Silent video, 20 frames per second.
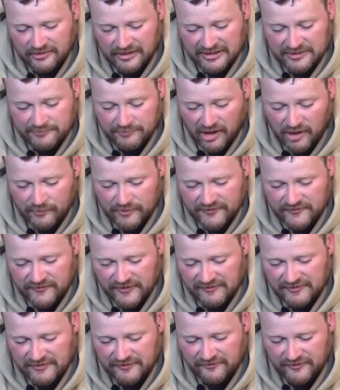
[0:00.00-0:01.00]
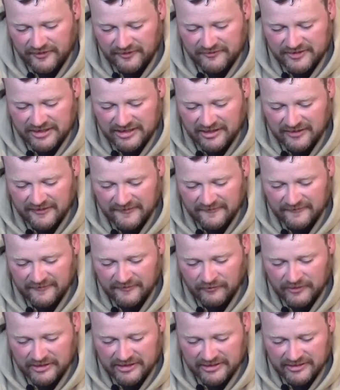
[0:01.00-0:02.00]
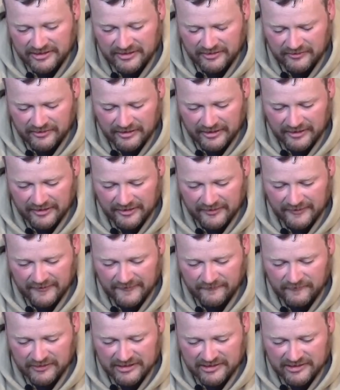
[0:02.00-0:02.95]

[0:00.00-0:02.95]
it's almost 50-50 with the